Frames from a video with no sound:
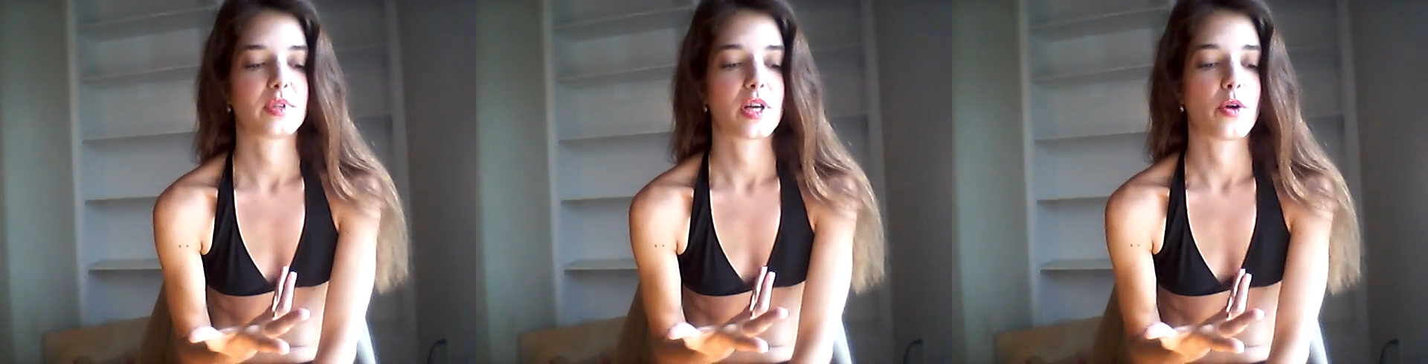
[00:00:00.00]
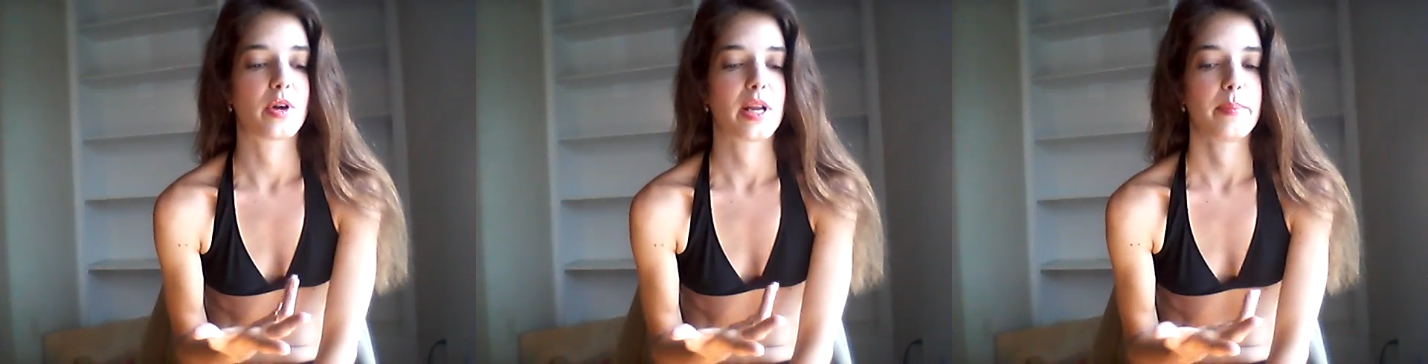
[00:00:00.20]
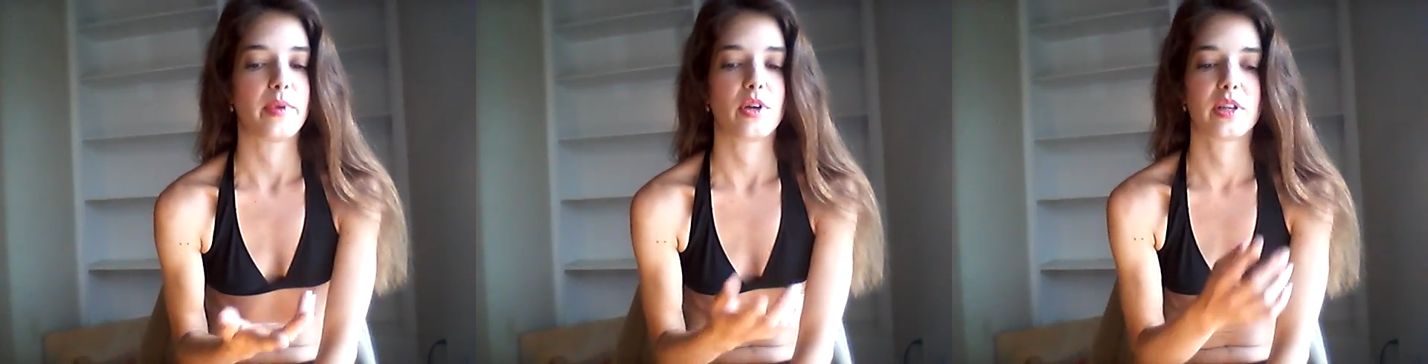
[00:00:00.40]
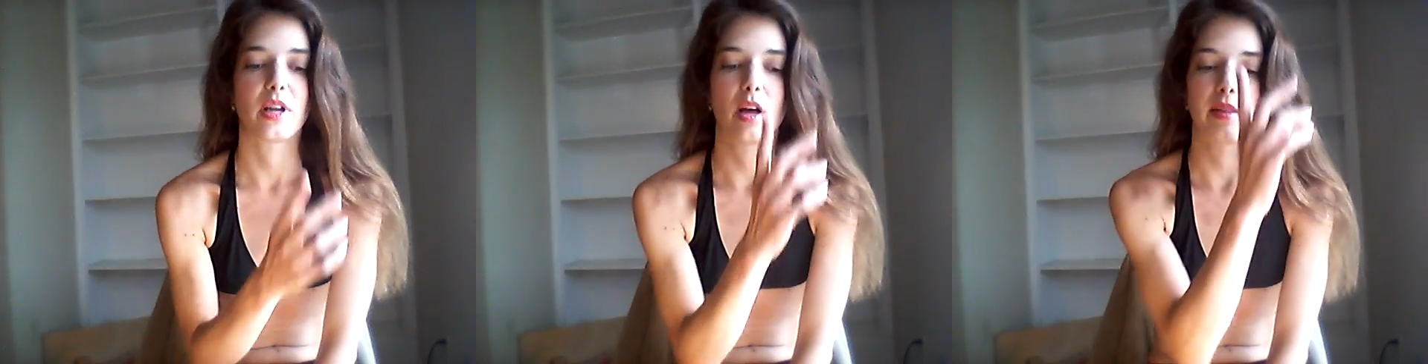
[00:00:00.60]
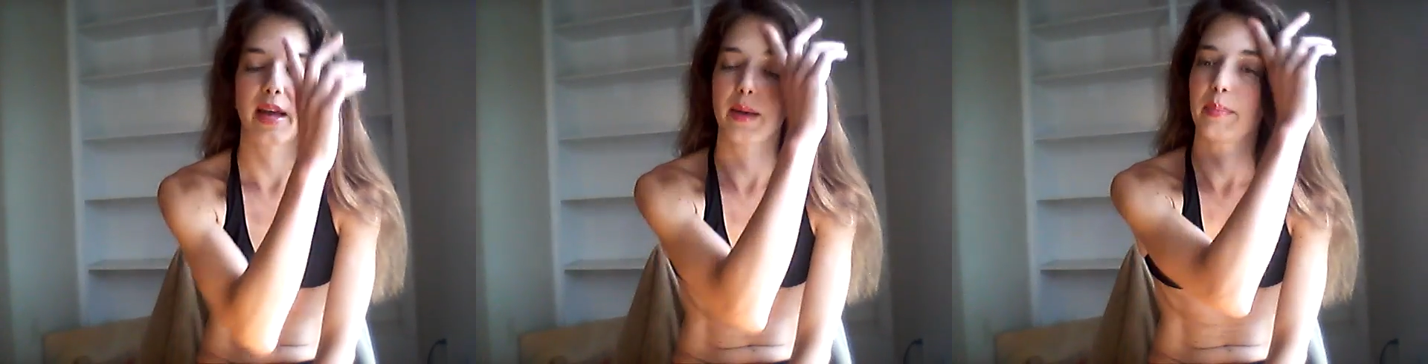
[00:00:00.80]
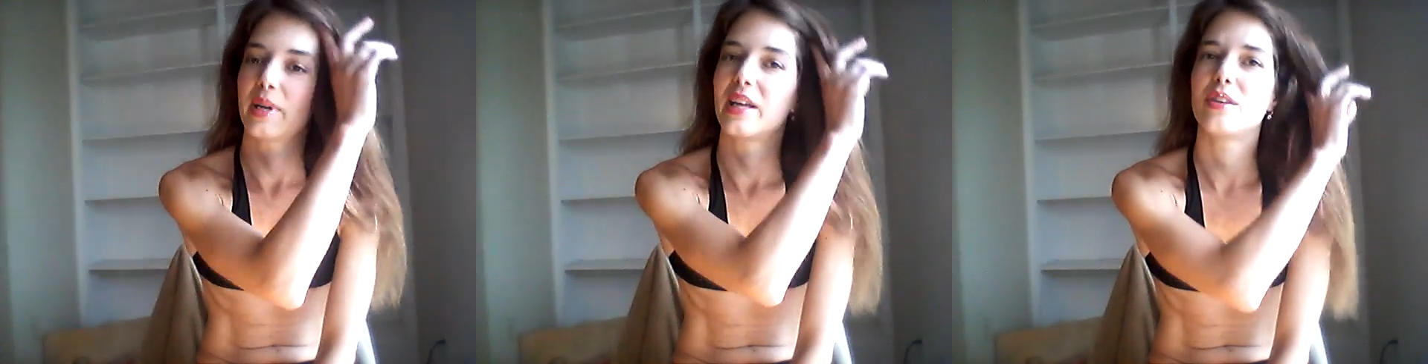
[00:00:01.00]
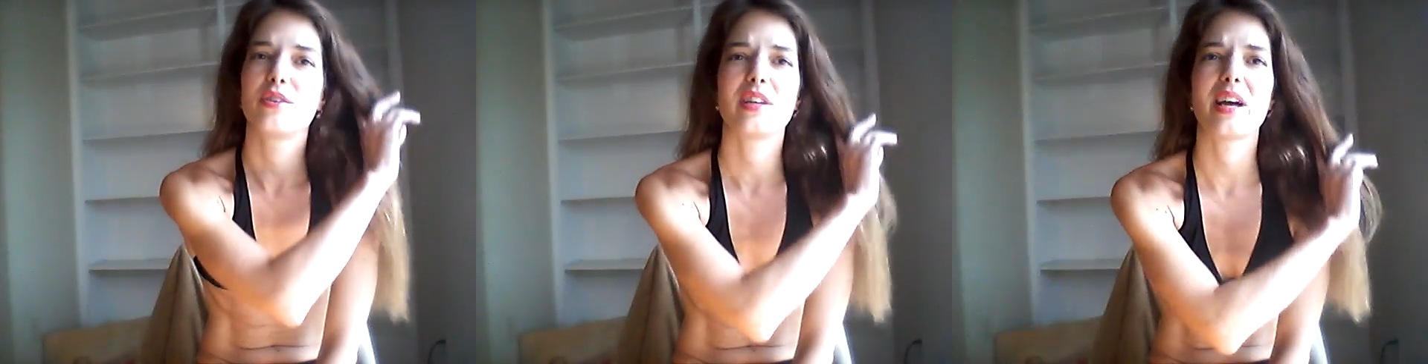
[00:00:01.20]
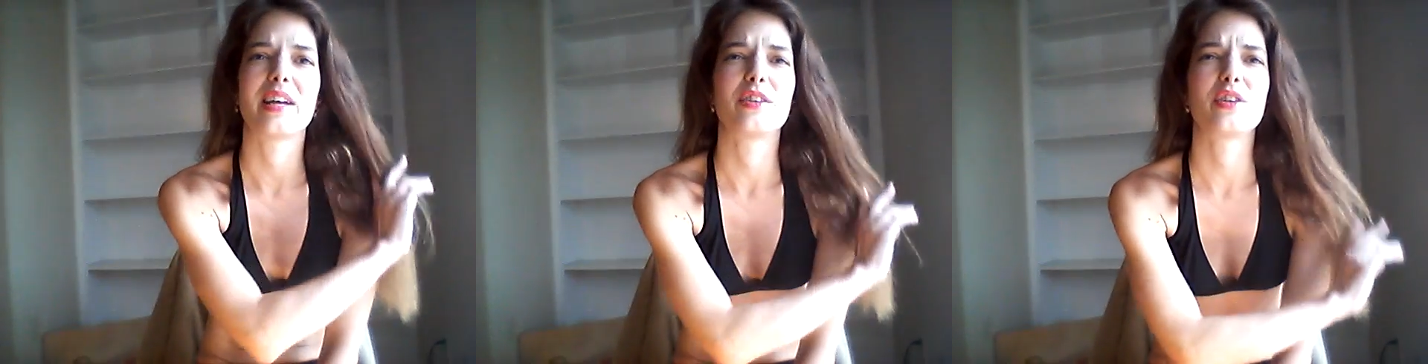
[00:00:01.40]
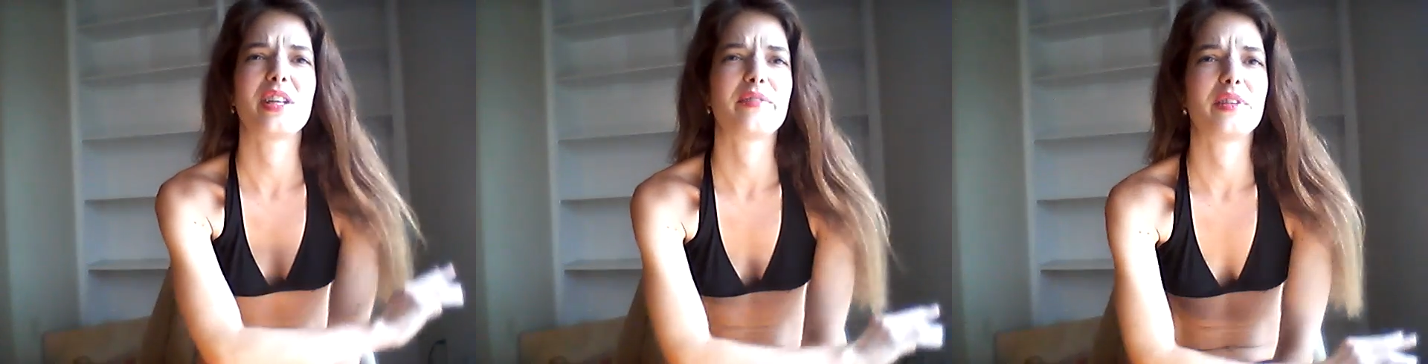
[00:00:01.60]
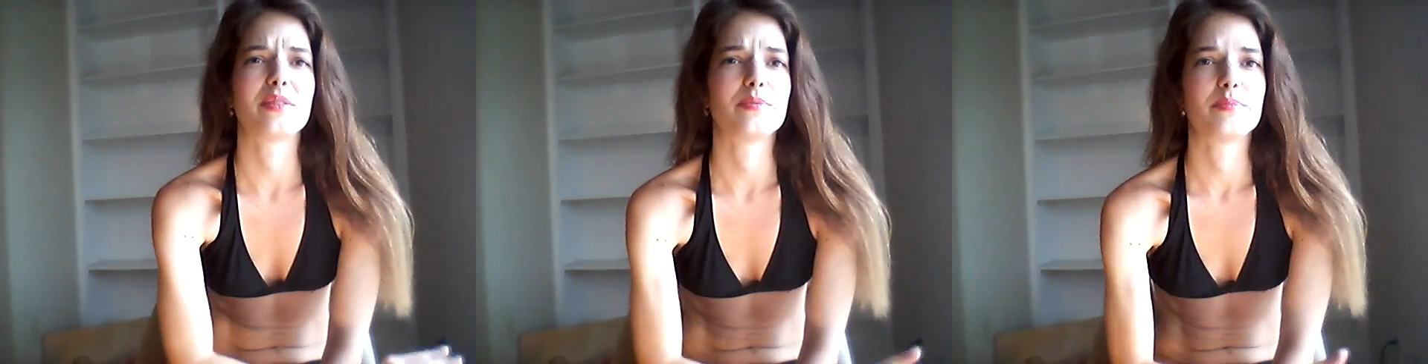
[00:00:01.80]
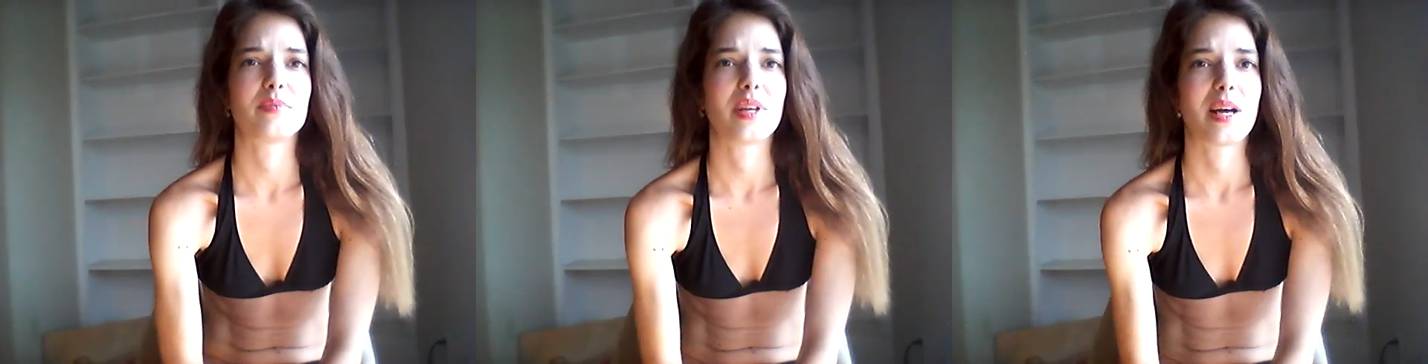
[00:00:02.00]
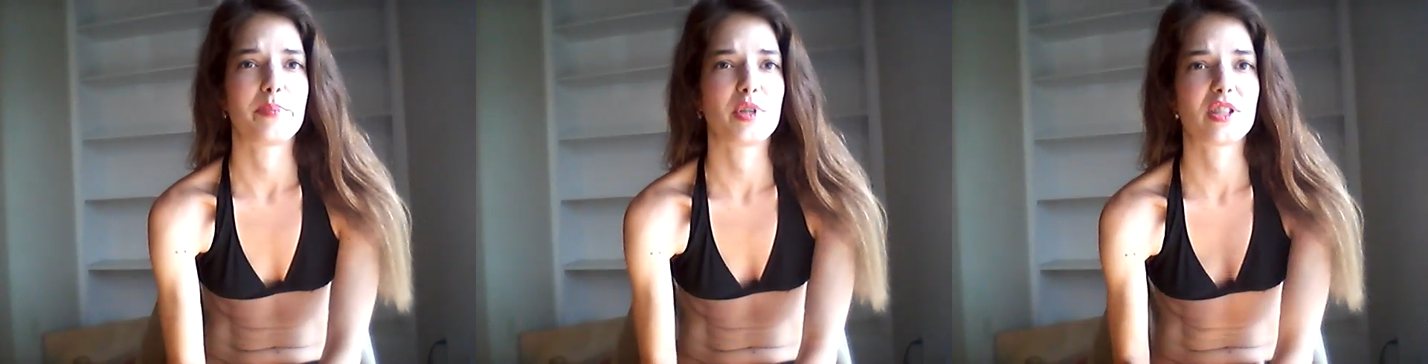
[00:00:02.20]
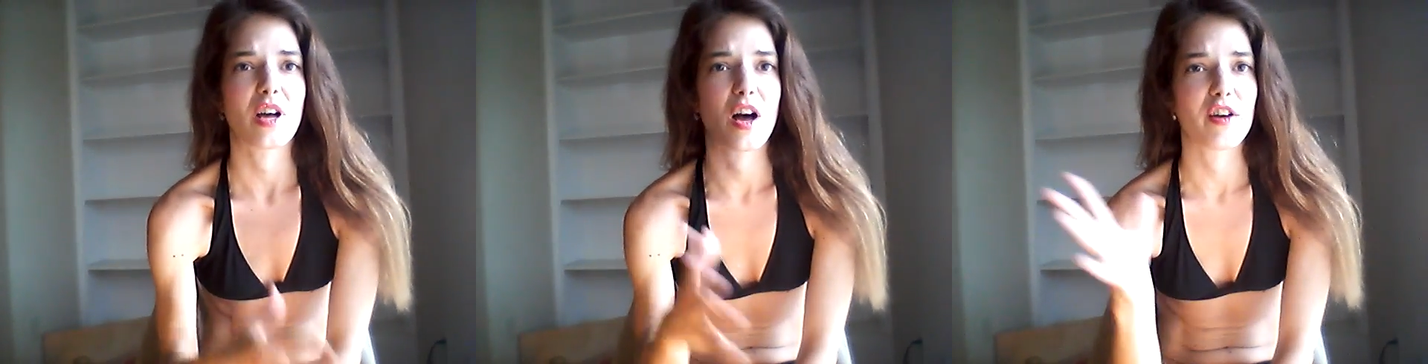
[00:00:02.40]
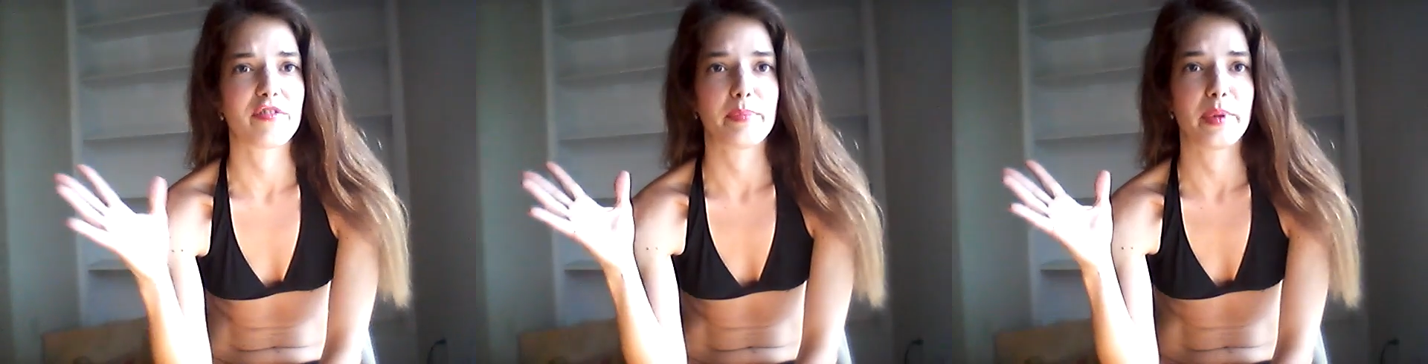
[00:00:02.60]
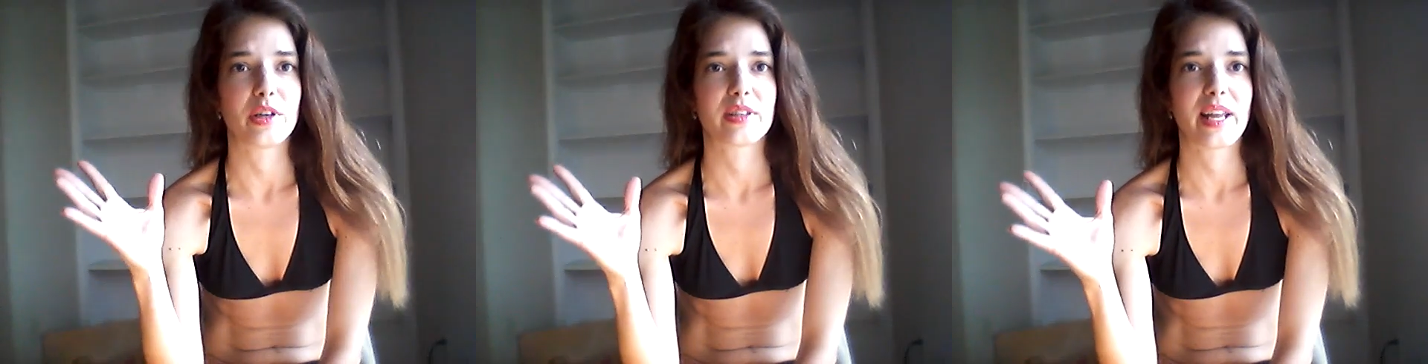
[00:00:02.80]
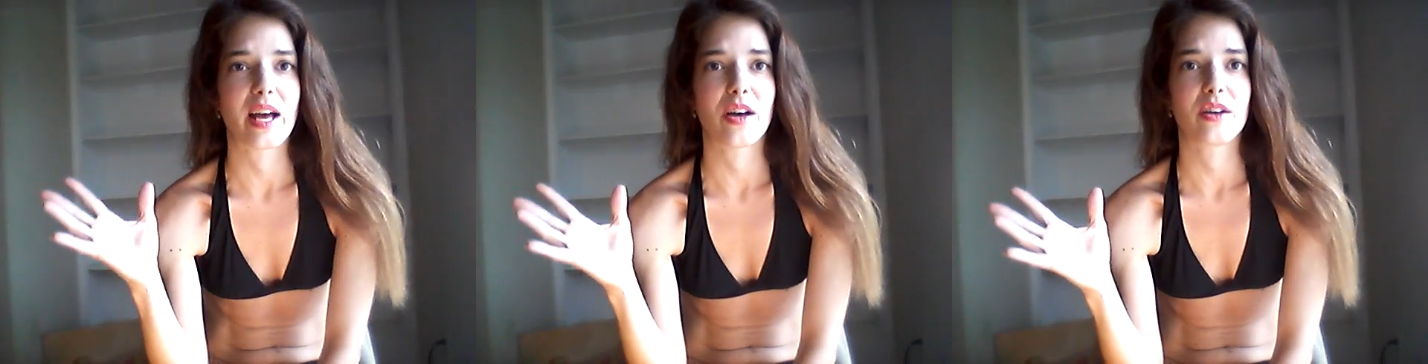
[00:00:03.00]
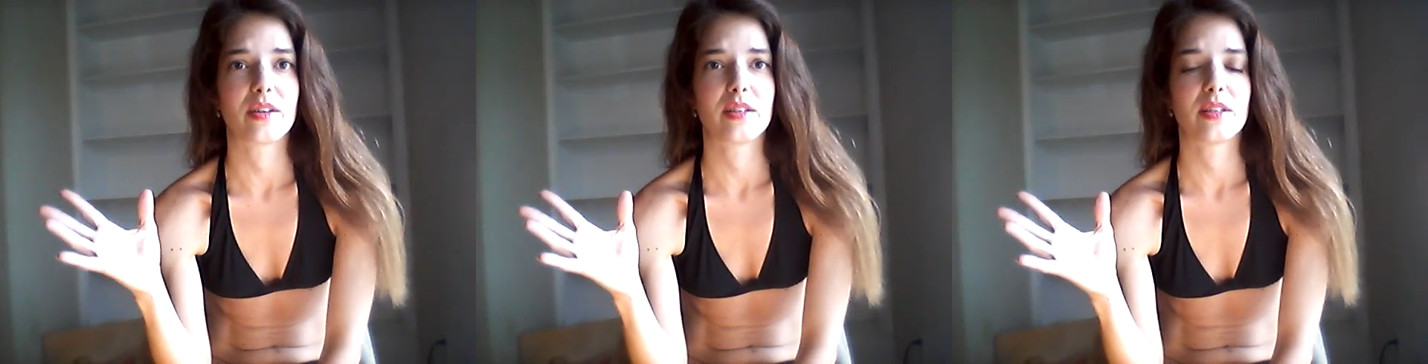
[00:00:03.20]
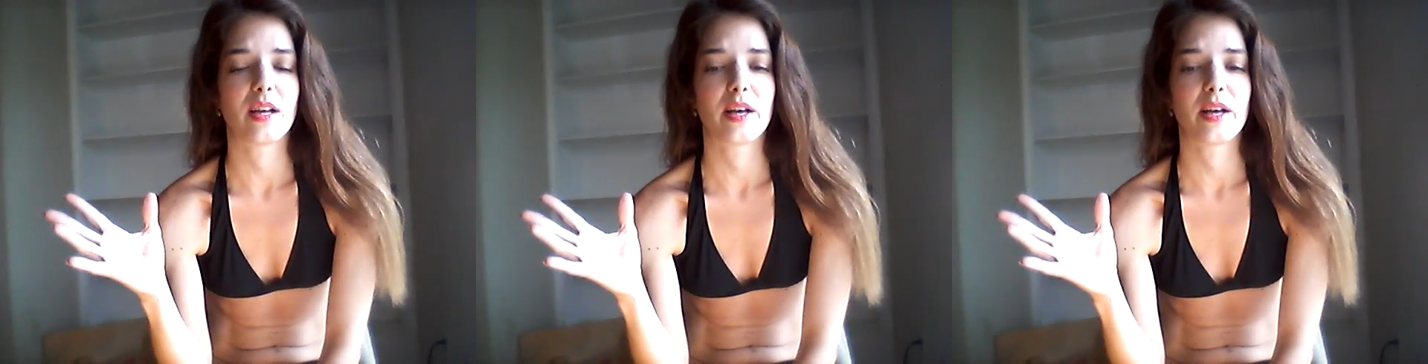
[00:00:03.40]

coconut milk and all that, but I don't even. I'm just off milk now.